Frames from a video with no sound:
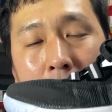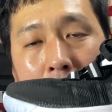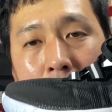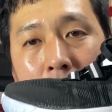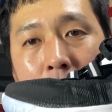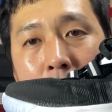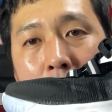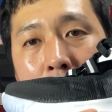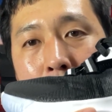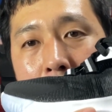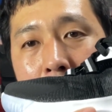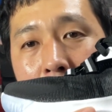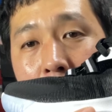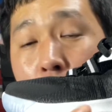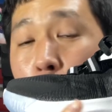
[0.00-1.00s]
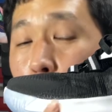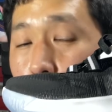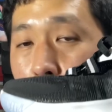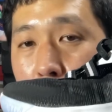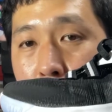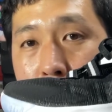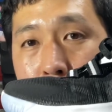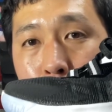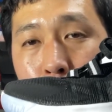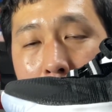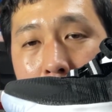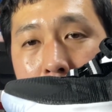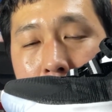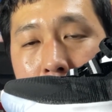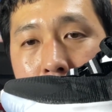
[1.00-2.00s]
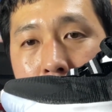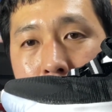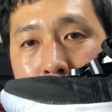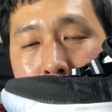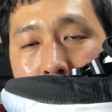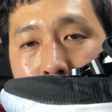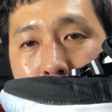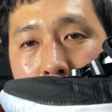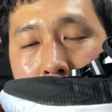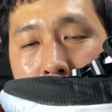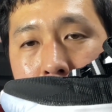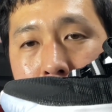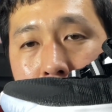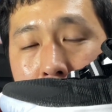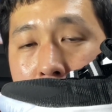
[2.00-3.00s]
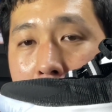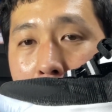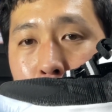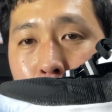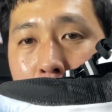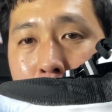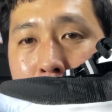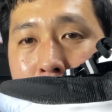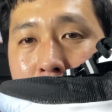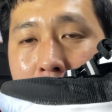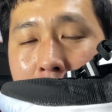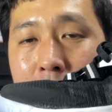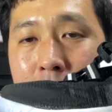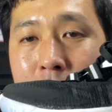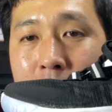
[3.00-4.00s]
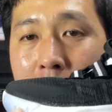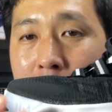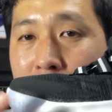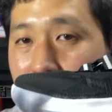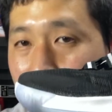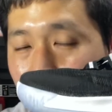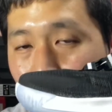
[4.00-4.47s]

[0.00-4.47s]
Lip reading: And I think maybe one reason why they did this is because Zion Williamson had that